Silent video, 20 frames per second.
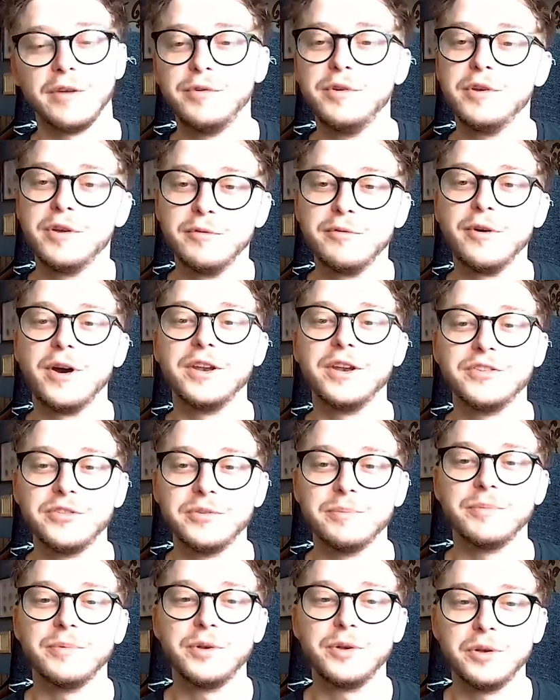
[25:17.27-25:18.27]
if you can find
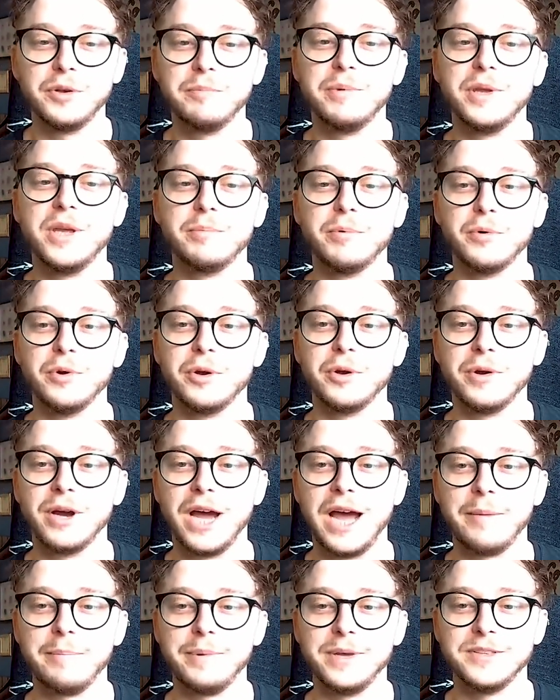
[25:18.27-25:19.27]
some good people who are
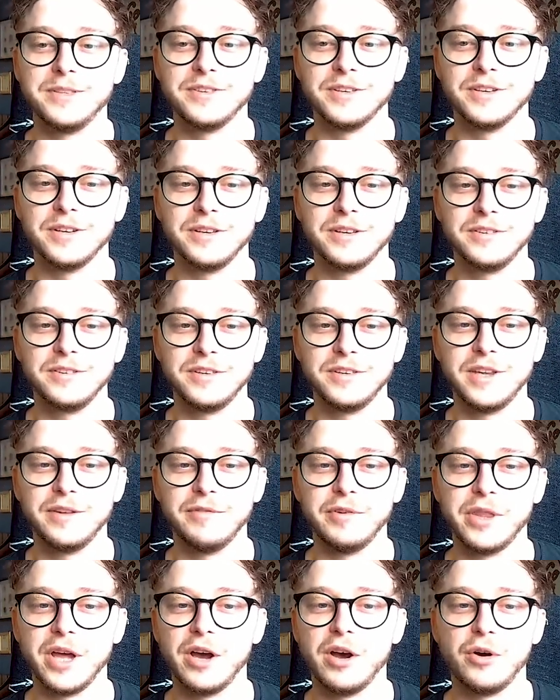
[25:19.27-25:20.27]
happy to to give
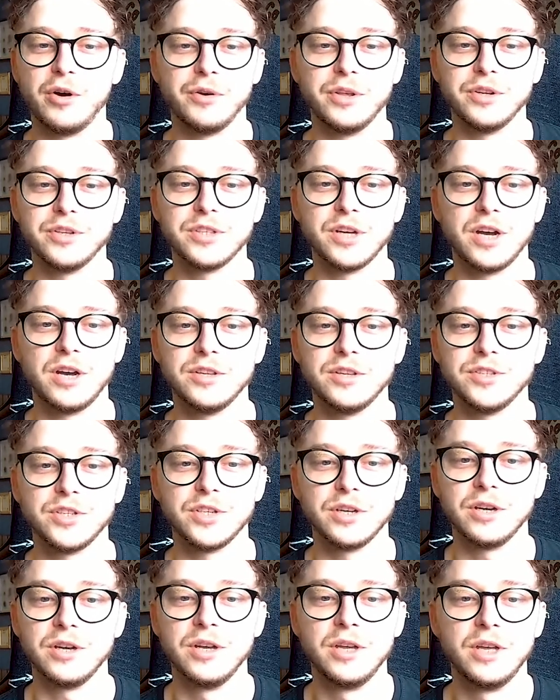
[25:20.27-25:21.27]
you that honest
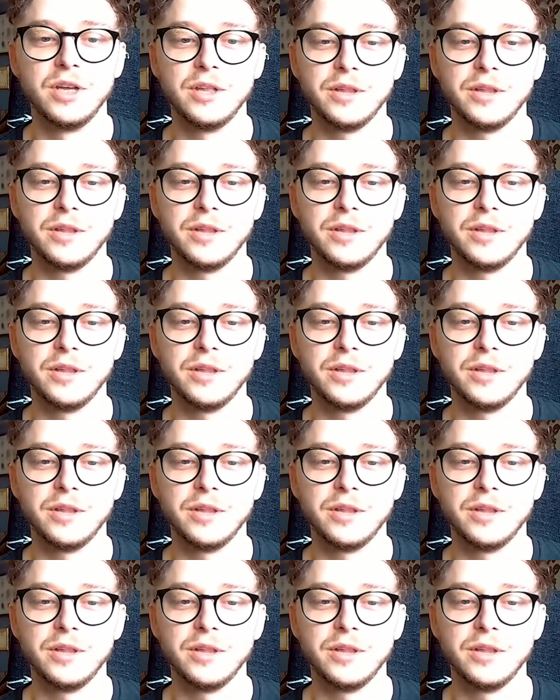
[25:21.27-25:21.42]
answer,